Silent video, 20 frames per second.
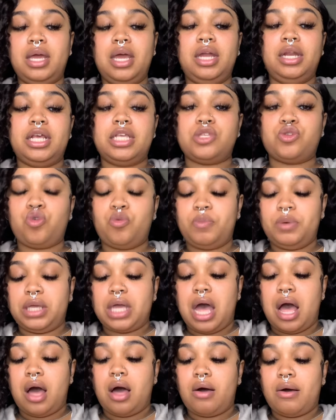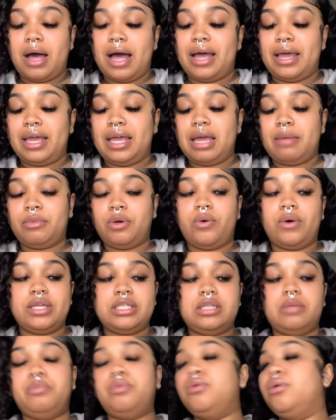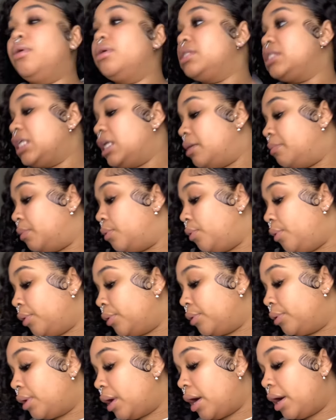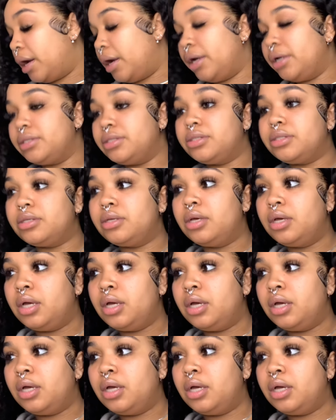this group of y'all, I am going to pull some Oracle cards.